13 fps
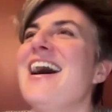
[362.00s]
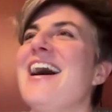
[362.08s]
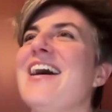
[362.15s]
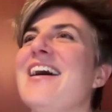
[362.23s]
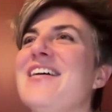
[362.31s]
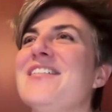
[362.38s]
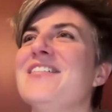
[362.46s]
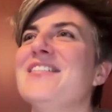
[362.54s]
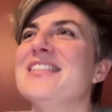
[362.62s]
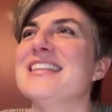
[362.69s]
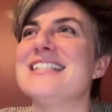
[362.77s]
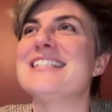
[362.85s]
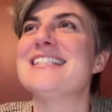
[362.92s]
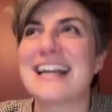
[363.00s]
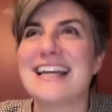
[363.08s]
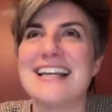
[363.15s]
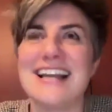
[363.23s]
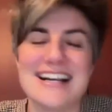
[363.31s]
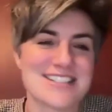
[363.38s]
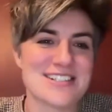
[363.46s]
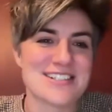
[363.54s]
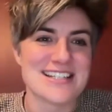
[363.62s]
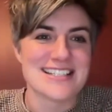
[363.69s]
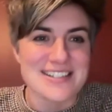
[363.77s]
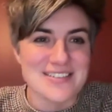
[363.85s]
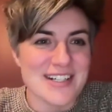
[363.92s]
Um, the second
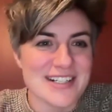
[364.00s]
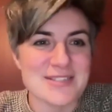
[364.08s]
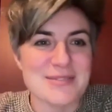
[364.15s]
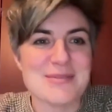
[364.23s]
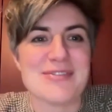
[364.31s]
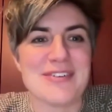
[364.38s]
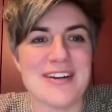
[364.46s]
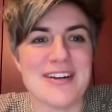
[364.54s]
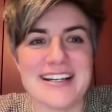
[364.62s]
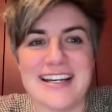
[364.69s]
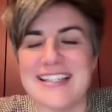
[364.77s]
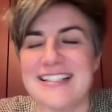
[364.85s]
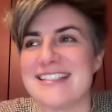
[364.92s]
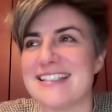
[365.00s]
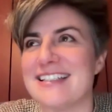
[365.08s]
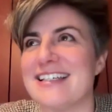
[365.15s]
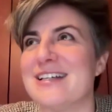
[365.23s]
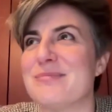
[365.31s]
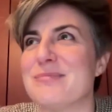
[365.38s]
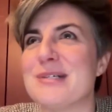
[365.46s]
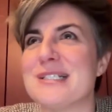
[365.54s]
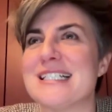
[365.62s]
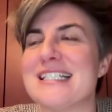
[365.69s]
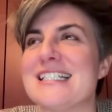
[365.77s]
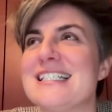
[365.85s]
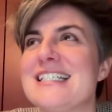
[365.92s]
exercise I want to do before I get into like
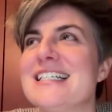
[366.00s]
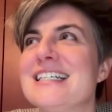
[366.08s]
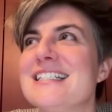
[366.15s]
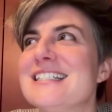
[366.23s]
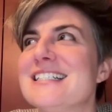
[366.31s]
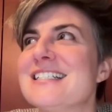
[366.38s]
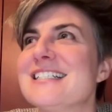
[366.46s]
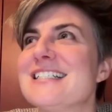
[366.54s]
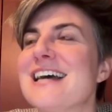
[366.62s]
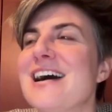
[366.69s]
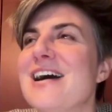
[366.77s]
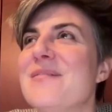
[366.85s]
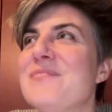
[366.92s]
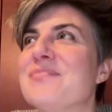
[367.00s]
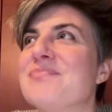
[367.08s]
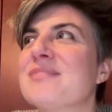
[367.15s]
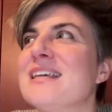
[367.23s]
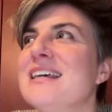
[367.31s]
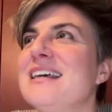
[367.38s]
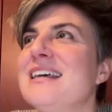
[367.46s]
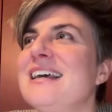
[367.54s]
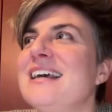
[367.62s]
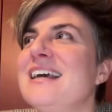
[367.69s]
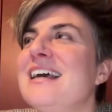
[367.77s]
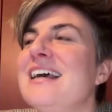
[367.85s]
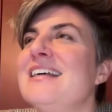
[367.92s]
presenting is just um,
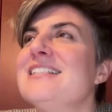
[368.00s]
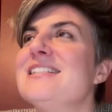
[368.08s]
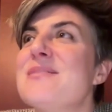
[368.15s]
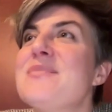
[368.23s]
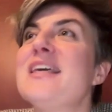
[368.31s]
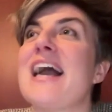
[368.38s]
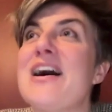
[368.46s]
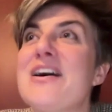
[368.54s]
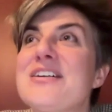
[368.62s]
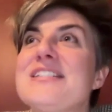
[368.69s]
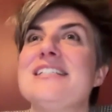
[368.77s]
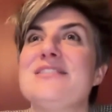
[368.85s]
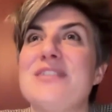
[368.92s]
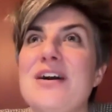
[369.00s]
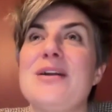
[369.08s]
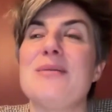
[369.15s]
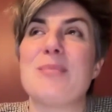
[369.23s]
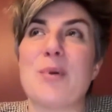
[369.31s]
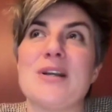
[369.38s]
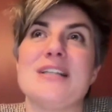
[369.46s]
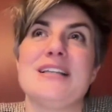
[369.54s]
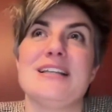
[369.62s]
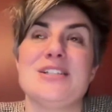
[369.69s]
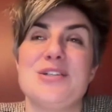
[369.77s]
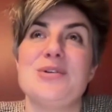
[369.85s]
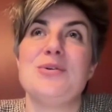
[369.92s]
something else that's very
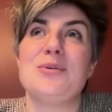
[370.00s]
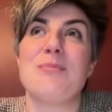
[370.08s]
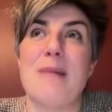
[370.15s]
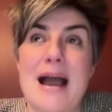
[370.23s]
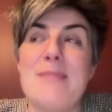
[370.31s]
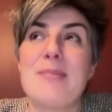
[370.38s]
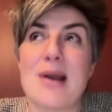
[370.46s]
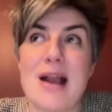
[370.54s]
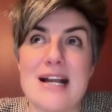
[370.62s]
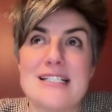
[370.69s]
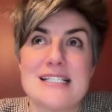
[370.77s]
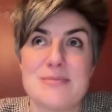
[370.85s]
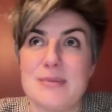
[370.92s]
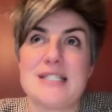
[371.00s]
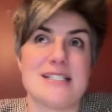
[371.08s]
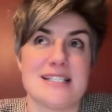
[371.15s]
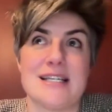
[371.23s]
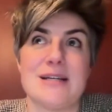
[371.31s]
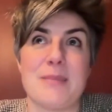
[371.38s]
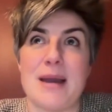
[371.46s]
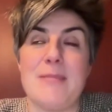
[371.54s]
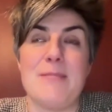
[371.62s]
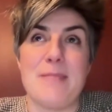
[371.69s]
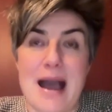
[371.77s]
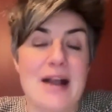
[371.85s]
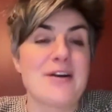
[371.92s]
important to my practice because like my
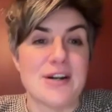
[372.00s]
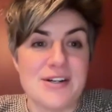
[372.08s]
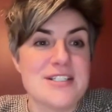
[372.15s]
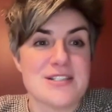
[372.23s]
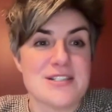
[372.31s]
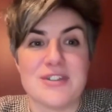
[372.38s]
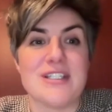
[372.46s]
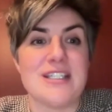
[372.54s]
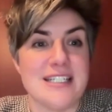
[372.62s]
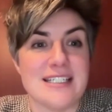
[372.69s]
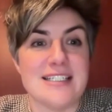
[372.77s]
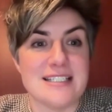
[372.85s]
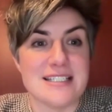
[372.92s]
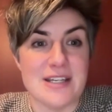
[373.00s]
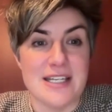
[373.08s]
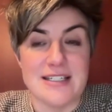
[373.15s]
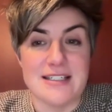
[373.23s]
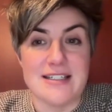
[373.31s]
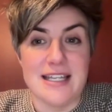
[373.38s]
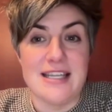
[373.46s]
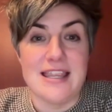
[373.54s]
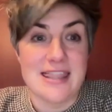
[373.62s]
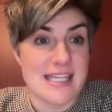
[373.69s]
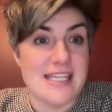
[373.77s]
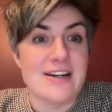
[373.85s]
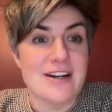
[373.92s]
background is really in in in
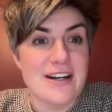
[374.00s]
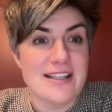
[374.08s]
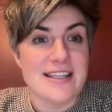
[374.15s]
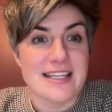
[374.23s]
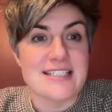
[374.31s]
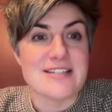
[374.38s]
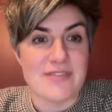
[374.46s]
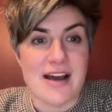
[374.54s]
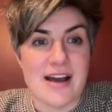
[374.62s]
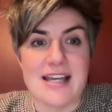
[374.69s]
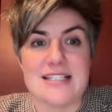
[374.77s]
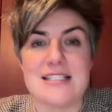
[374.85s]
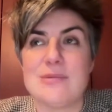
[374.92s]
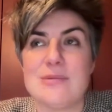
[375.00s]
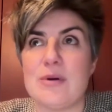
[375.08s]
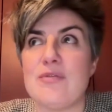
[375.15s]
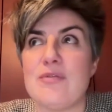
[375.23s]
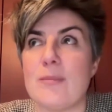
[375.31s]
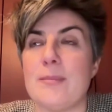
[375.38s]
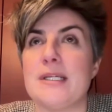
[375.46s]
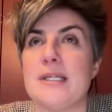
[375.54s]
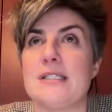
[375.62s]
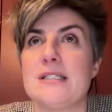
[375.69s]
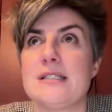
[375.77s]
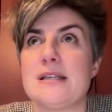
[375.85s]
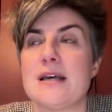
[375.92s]
theater and like devised
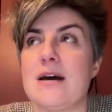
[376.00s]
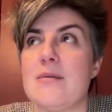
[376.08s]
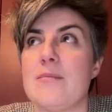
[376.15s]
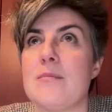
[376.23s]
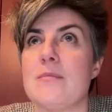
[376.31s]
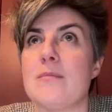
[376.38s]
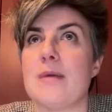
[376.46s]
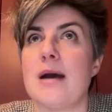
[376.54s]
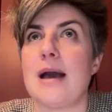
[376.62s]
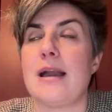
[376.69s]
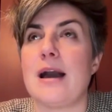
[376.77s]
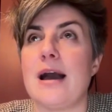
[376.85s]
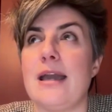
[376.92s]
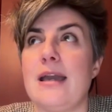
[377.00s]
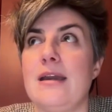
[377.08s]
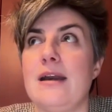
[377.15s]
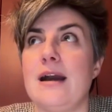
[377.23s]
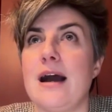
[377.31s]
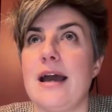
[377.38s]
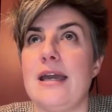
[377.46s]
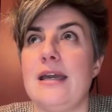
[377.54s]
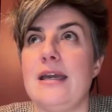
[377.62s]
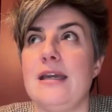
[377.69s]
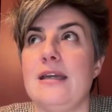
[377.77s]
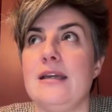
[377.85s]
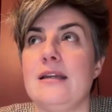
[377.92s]
performance. Um, I I
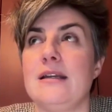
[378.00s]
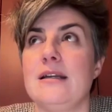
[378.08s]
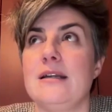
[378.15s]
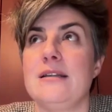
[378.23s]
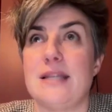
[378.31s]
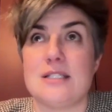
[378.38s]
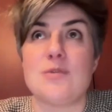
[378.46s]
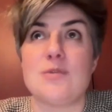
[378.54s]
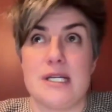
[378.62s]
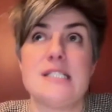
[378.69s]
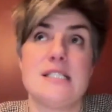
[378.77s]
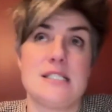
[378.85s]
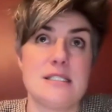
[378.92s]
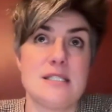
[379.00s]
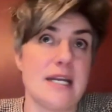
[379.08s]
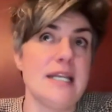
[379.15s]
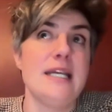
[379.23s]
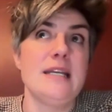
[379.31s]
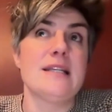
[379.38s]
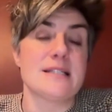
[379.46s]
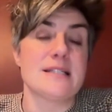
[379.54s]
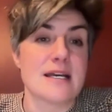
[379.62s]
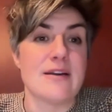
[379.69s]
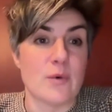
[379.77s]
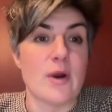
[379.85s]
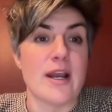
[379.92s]
I that's what I studied. That's
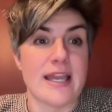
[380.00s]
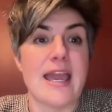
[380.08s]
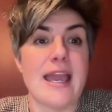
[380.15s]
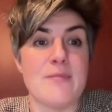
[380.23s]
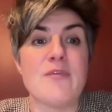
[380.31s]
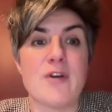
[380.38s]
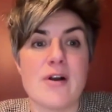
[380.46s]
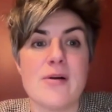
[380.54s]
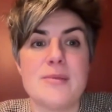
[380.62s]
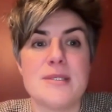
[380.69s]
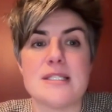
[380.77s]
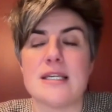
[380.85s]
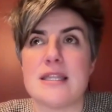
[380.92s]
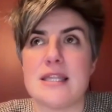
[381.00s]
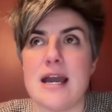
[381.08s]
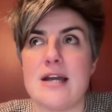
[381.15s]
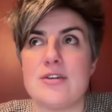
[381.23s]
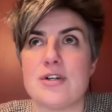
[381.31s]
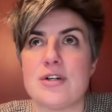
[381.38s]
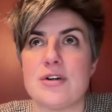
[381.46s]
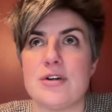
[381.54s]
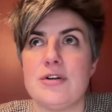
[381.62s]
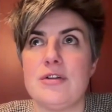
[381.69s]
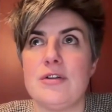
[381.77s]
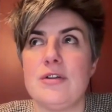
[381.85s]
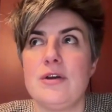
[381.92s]
kind of where I came from is like
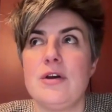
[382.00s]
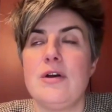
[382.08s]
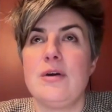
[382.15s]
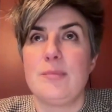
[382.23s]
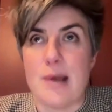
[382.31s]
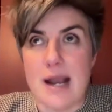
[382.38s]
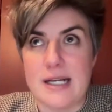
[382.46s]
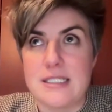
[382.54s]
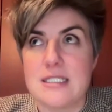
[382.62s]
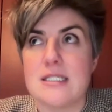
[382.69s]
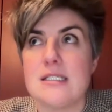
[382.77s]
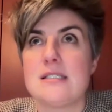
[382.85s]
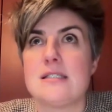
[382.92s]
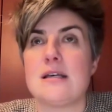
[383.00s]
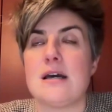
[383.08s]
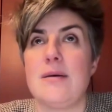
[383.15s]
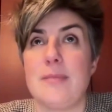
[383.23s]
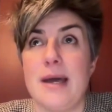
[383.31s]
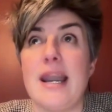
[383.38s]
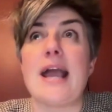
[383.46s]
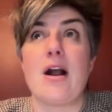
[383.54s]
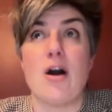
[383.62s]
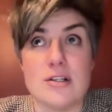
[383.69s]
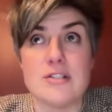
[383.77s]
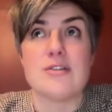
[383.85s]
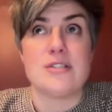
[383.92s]
theatrical practice um, and i
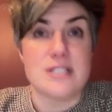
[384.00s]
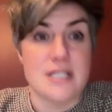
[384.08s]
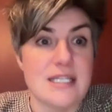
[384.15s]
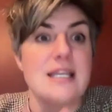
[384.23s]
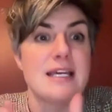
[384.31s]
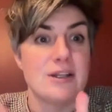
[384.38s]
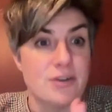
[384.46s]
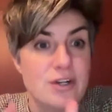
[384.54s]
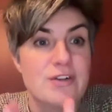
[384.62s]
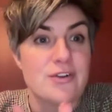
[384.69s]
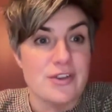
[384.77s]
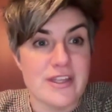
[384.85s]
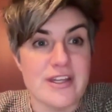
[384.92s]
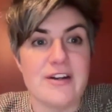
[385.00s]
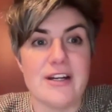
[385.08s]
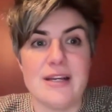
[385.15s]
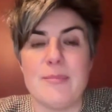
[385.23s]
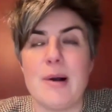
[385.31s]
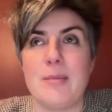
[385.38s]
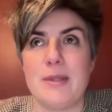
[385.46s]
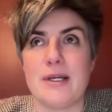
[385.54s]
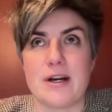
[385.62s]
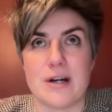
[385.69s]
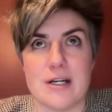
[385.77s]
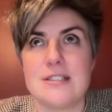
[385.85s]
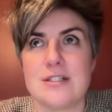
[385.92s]
also studied like critical theory and public
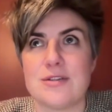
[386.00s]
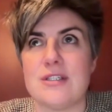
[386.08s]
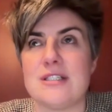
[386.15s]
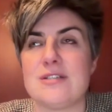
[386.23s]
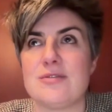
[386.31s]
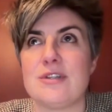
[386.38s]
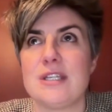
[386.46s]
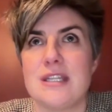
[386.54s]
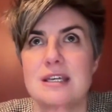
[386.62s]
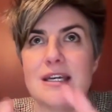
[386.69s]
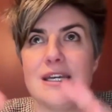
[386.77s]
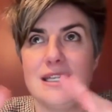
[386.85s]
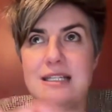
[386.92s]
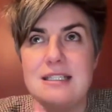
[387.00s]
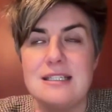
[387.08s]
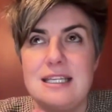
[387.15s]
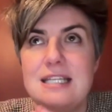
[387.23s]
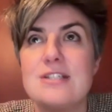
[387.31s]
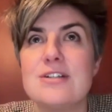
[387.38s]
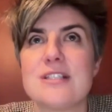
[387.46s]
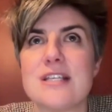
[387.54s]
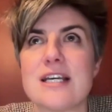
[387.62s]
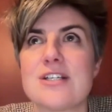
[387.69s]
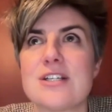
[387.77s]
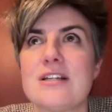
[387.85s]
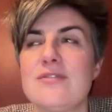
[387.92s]
art so this really the in
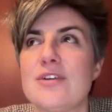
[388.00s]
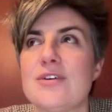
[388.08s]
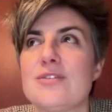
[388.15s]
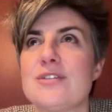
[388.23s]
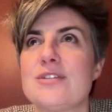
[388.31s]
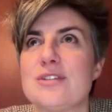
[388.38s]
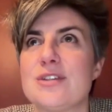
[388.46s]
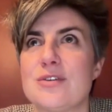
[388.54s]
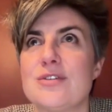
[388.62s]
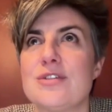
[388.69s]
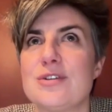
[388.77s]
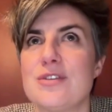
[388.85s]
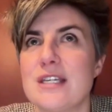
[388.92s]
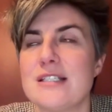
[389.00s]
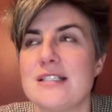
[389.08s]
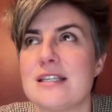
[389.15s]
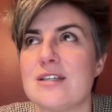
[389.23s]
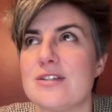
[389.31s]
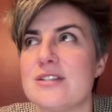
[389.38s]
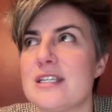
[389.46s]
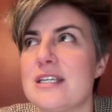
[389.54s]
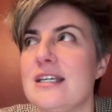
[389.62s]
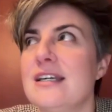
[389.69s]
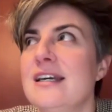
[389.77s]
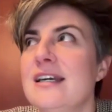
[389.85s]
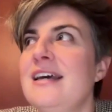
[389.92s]
intersection of those those two things that you'll
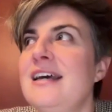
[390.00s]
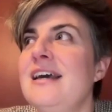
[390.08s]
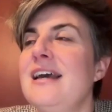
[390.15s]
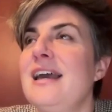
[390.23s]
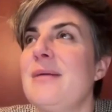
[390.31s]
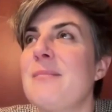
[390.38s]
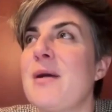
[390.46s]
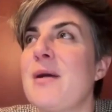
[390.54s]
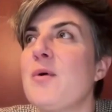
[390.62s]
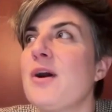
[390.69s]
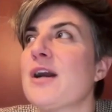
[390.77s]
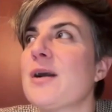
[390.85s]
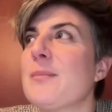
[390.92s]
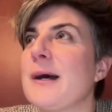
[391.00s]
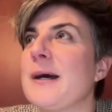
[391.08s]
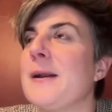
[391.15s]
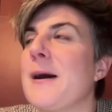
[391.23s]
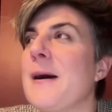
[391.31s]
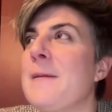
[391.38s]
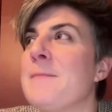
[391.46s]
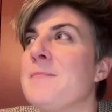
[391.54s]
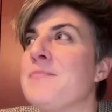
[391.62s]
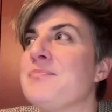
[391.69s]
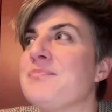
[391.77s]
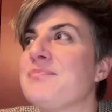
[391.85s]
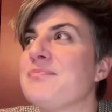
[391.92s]
see in my work but
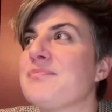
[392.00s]
um